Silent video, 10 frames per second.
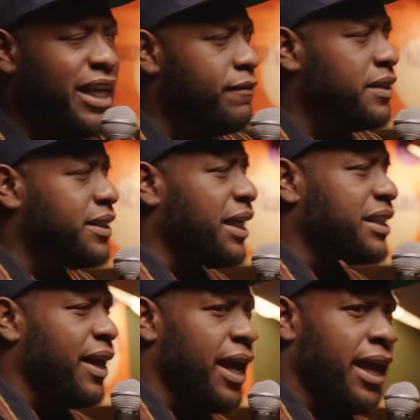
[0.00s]
safest
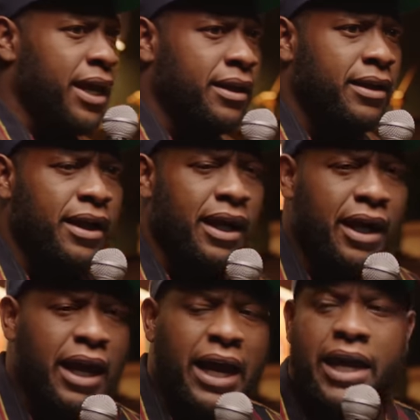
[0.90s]
sex I
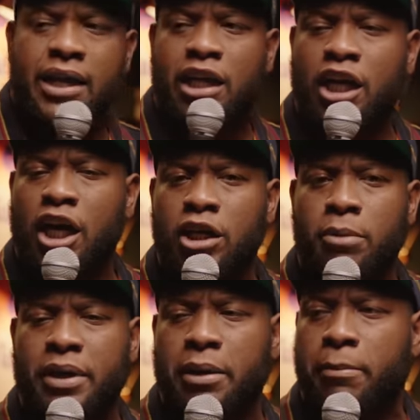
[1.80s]
had a
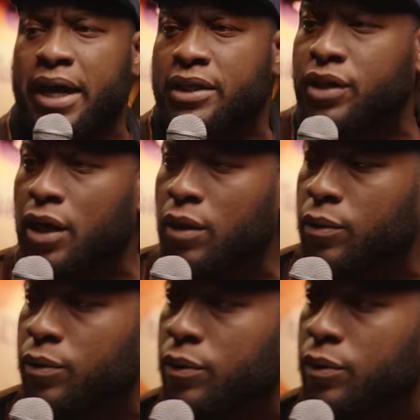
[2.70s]
condom and a mask on.